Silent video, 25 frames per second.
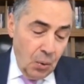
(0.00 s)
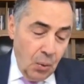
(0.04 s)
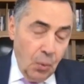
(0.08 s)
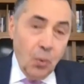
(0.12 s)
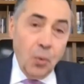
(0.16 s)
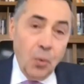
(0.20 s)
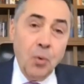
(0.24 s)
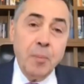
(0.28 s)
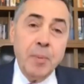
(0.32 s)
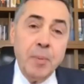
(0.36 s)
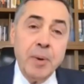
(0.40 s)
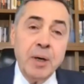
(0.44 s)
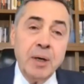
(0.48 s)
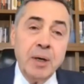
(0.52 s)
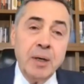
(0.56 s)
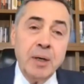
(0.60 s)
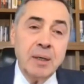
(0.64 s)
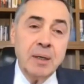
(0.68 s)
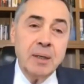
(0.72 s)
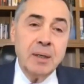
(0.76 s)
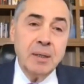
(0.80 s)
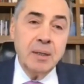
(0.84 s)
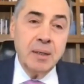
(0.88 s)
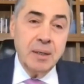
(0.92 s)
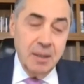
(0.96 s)

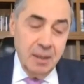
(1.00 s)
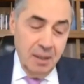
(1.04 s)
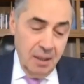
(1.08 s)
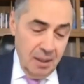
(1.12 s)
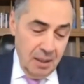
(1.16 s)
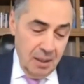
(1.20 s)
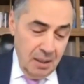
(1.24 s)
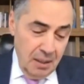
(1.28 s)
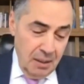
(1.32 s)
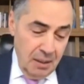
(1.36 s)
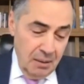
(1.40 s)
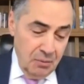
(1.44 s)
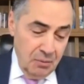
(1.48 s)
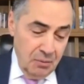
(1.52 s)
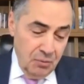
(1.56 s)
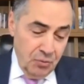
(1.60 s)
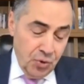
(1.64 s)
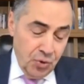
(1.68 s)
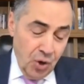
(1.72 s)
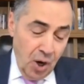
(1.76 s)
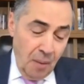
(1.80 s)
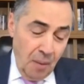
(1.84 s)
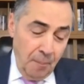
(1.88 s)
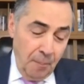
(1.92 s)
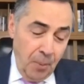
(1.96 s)
Uber,
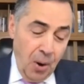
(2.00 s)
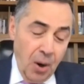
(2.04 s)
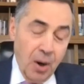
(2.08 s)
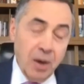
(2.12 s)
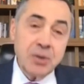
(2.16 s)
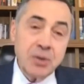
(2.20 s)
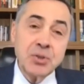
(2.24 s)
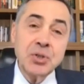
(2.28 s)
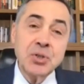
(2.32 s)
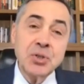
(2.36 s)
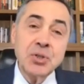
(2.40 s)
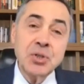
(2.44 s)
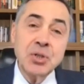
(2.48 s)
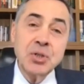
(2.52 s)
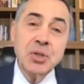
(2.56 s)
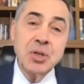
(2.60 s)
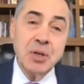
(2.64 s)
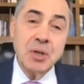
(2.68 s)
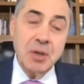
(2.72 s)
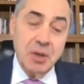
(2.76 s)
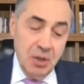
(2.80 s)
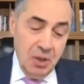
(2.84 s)
Dropbox,